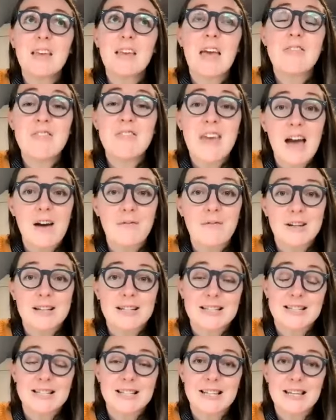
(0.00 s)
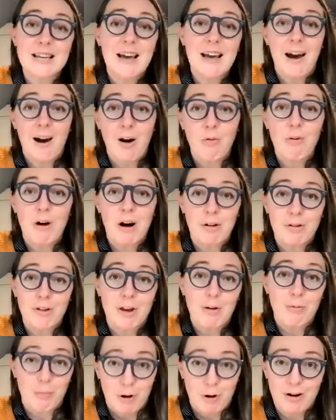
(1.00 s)
and the efficacy, how well
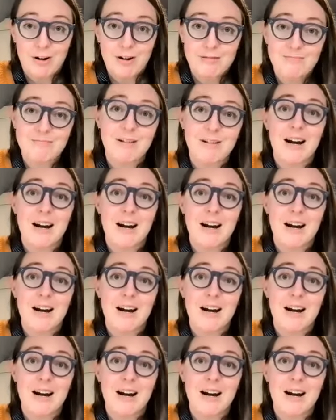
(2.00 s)
they work.